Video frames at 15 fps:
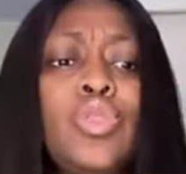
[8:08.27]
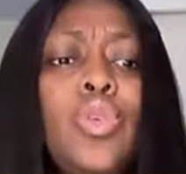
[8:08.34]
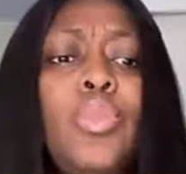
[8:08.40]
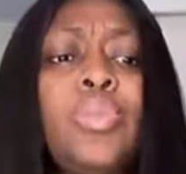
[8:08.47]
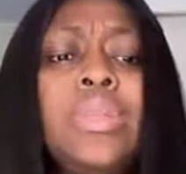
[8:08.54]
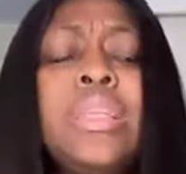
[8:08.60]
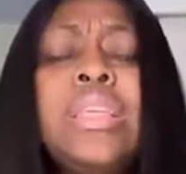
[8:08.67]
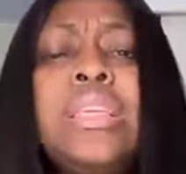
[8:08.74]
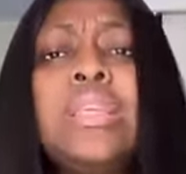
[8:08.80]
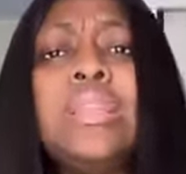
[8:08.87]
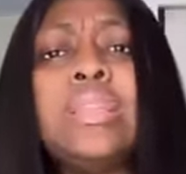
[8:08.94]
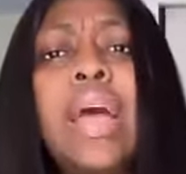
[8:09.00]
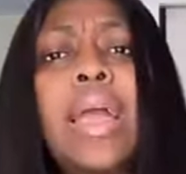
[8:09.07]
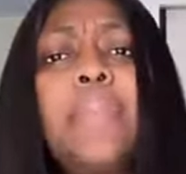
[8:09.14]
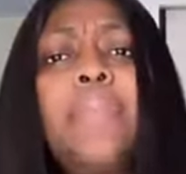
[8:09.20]
So
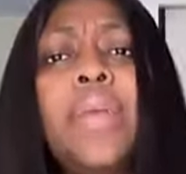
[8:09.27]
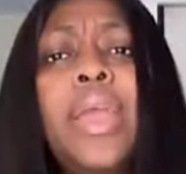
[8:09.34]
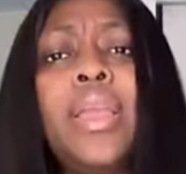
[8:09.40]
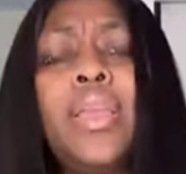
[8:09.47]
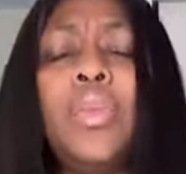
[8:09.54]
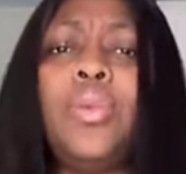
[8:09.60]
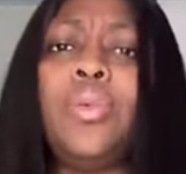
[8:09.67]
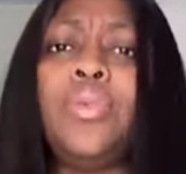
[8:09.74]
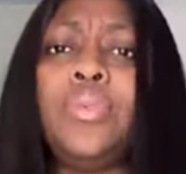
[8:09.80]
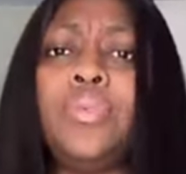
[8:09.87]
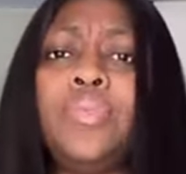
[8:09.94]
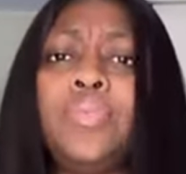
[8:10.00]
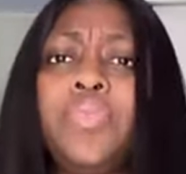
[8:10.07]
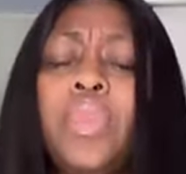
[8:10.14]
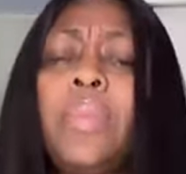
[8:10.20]
please, I beg you,
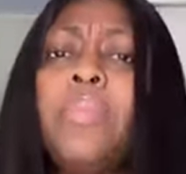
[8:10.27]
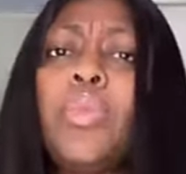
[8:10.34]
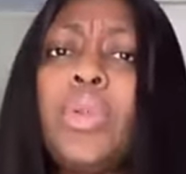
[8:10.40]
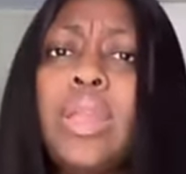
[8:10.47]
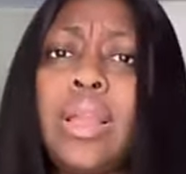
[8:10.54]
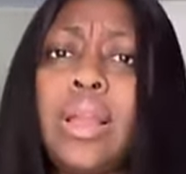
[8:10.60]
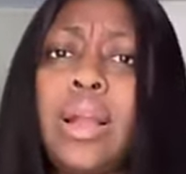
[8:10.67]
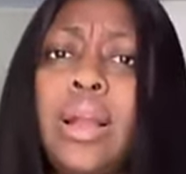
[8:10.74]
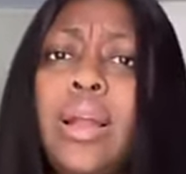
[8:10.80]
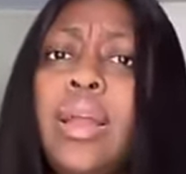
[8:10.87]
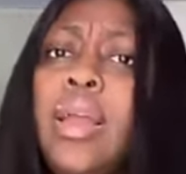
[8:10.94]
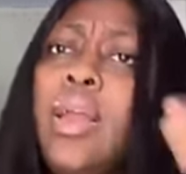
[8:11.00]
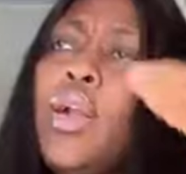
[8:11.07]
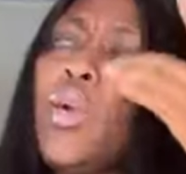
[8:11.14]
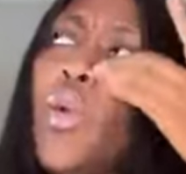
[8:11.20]
Monica,
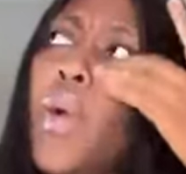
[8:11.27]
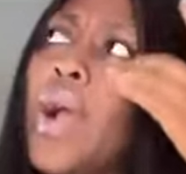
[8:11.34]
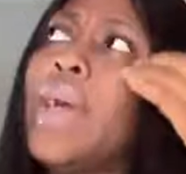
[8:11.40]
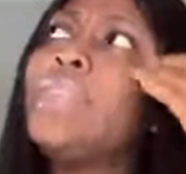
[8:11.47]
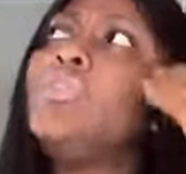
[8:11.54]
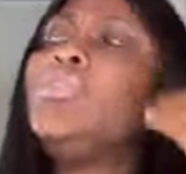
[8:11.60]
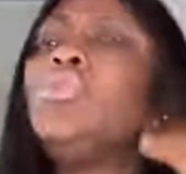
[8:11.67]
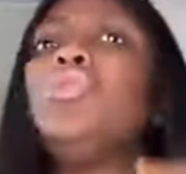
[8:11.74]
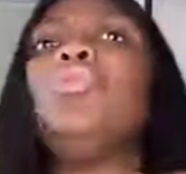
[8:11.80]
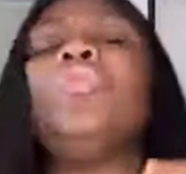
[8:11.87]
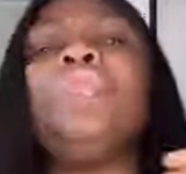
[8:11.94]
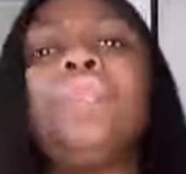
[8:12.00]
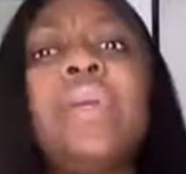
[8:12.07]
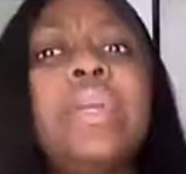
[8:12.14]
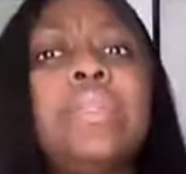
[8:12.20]
go and do
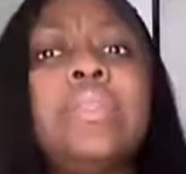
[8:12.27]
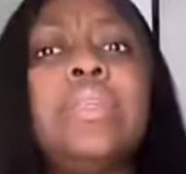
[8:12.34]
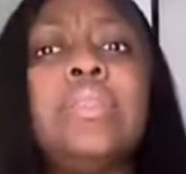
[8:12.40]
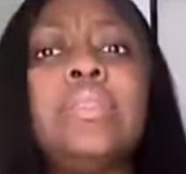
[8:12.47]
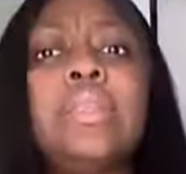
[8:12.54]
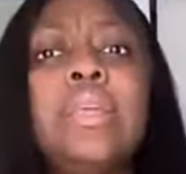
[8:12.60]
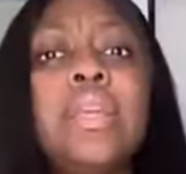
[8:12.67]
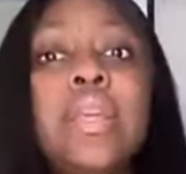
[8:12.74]
your findings.